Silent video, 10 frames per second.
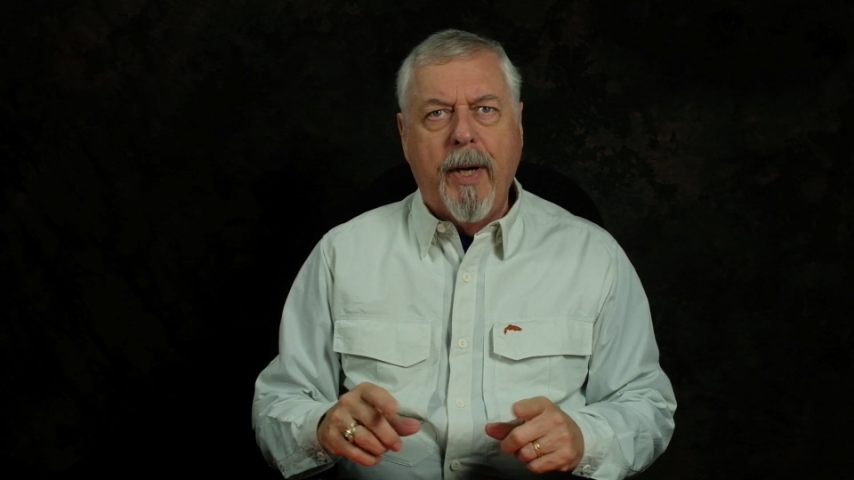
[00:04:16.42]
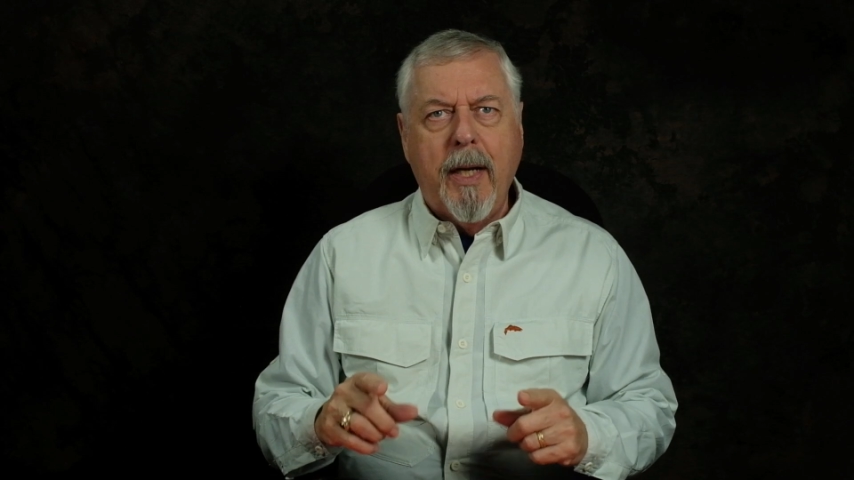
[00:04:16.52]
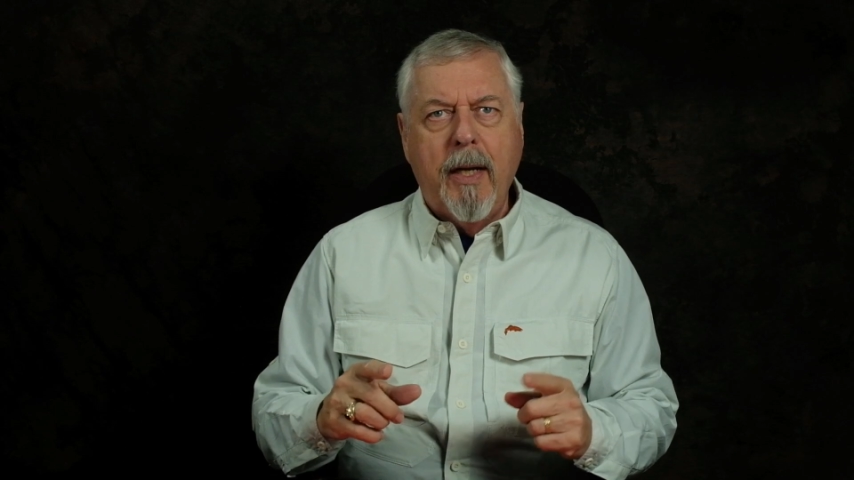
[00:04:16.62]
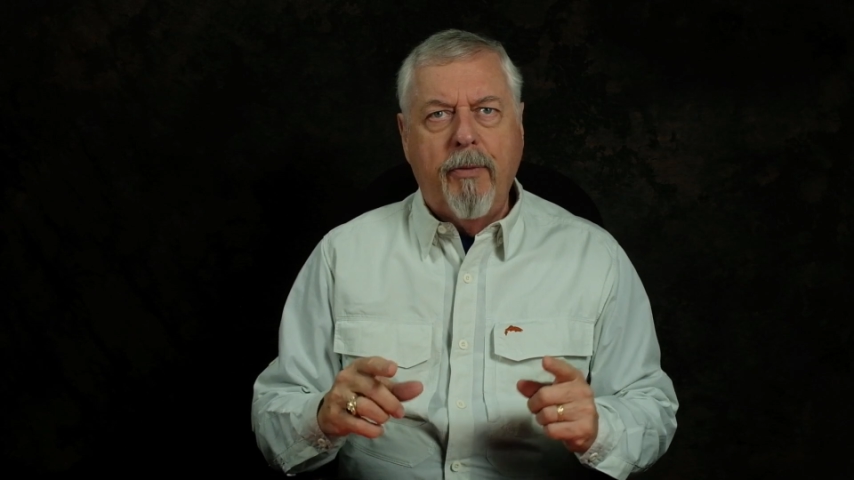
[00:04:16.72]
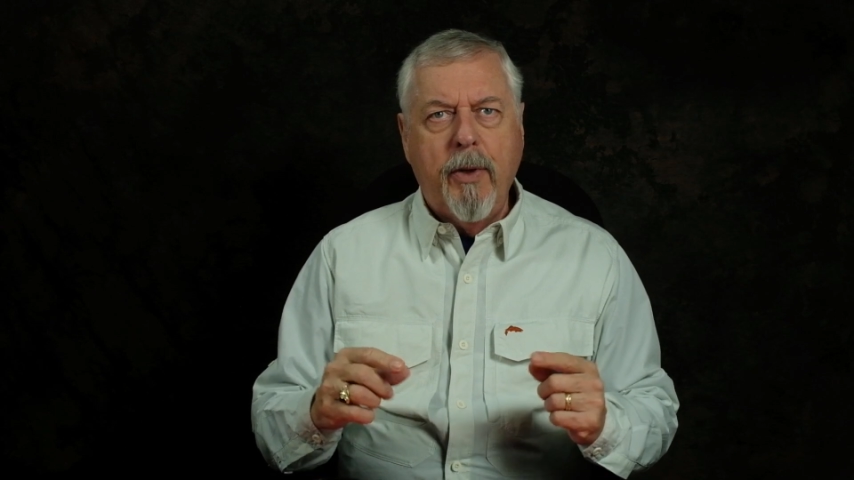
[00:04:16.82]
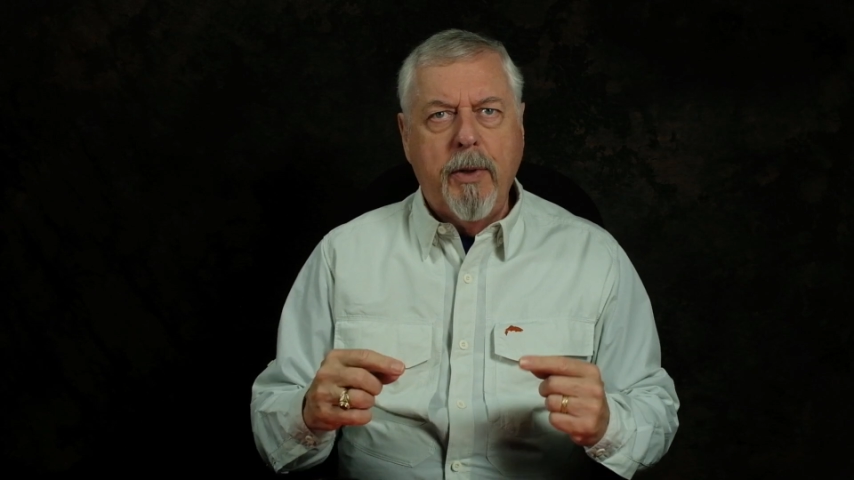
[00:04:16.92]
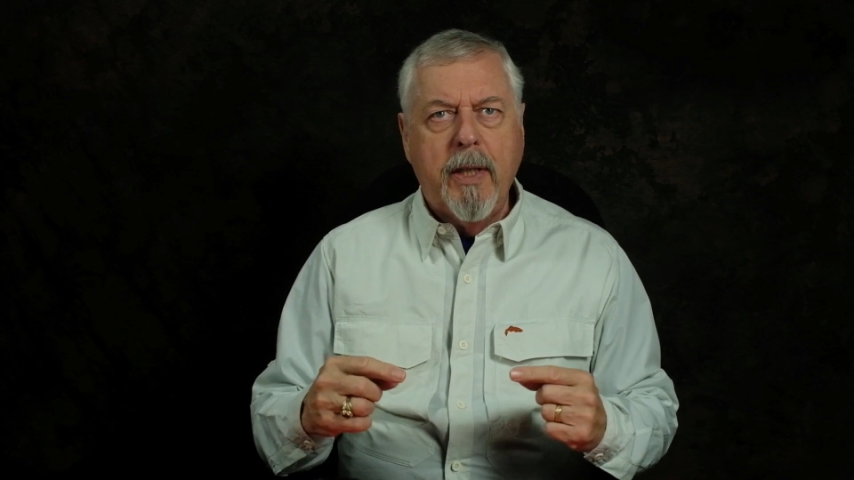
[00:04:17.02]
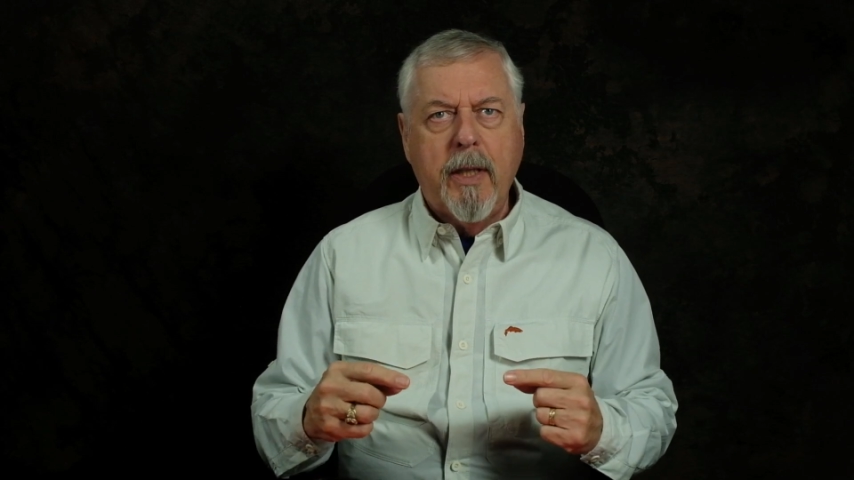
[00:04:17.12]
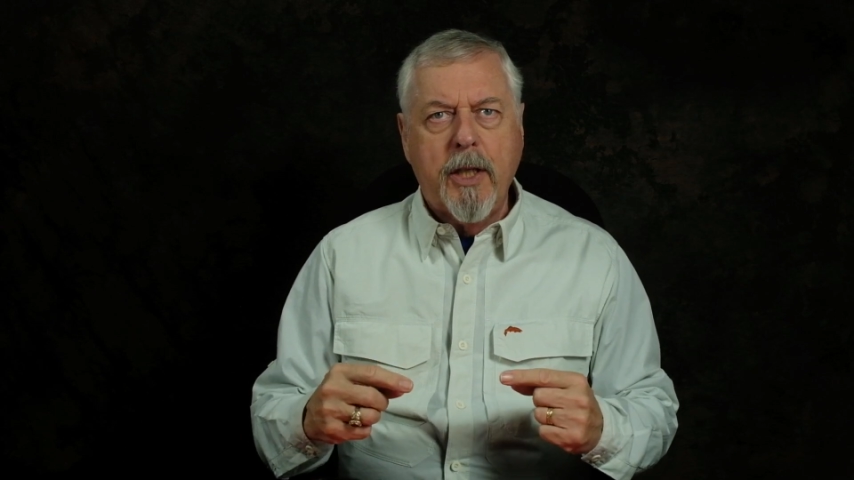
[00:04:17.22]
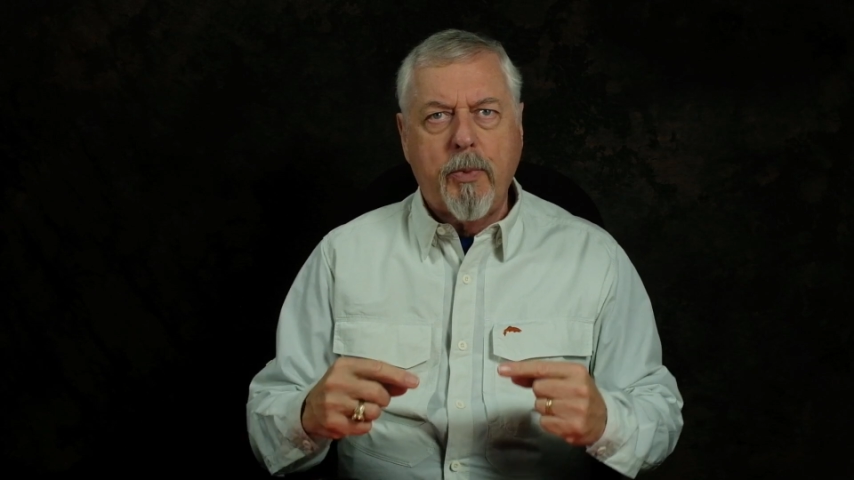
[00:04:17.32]
if you did
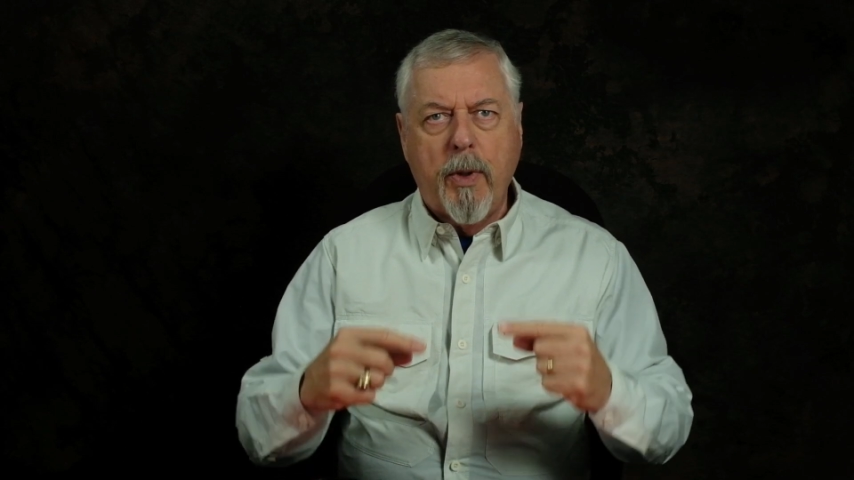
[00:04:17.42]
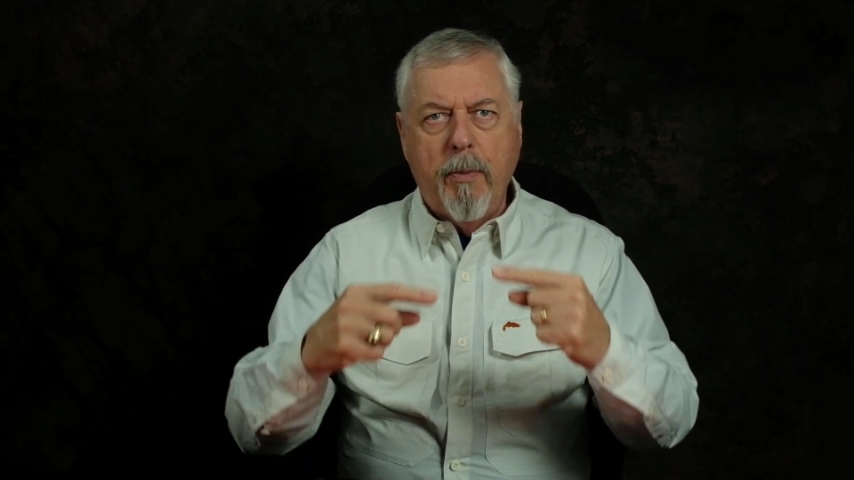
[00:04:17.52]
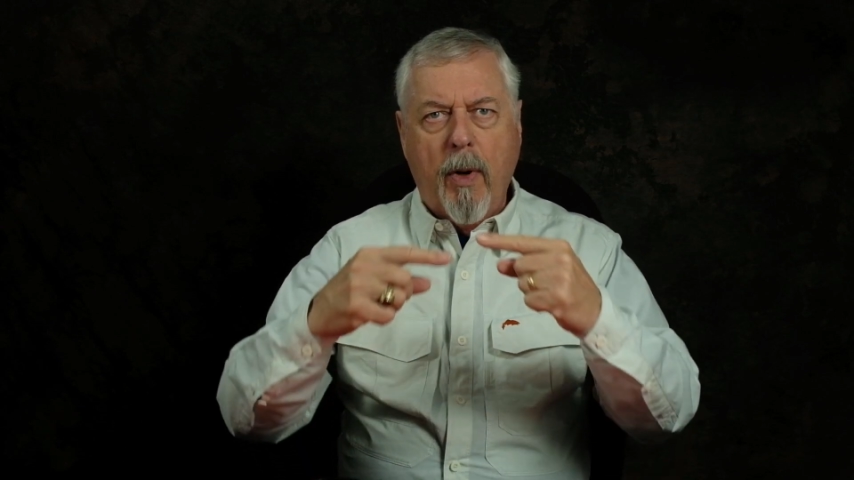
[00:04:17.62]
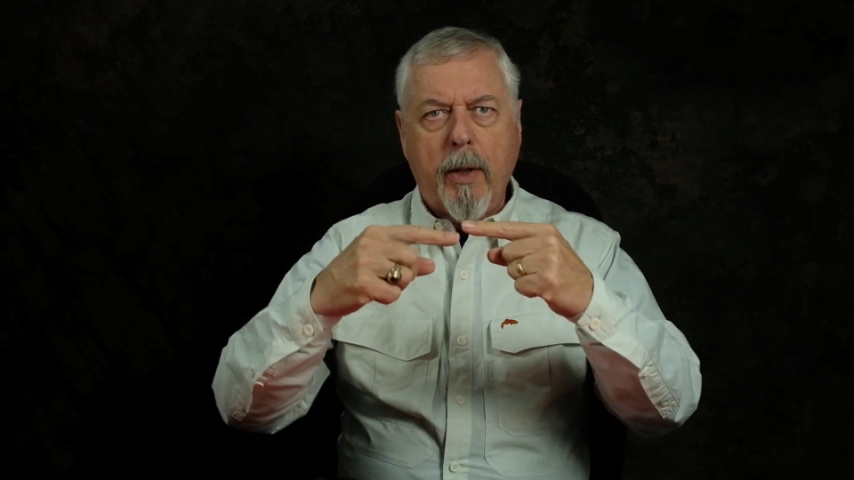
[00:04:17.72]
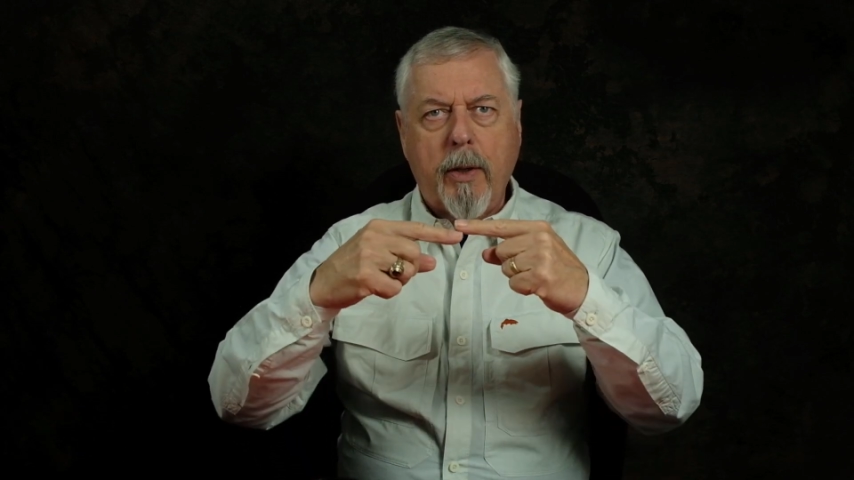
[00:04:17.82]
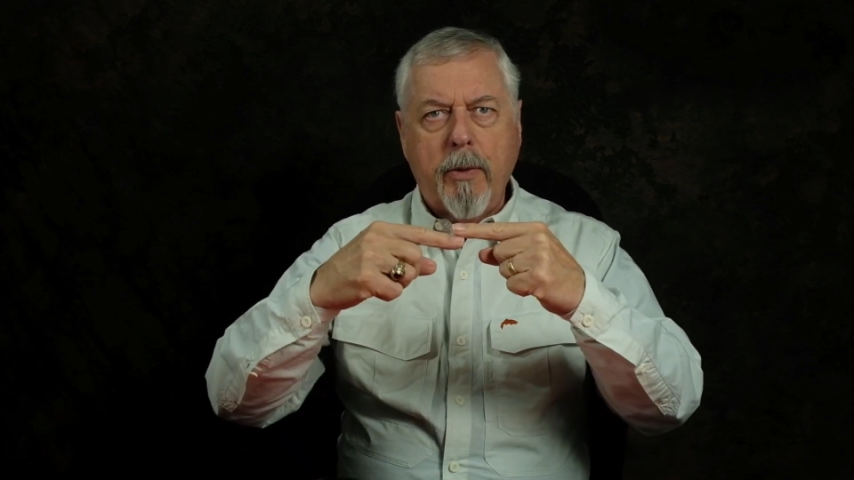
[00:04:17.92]
this with mono,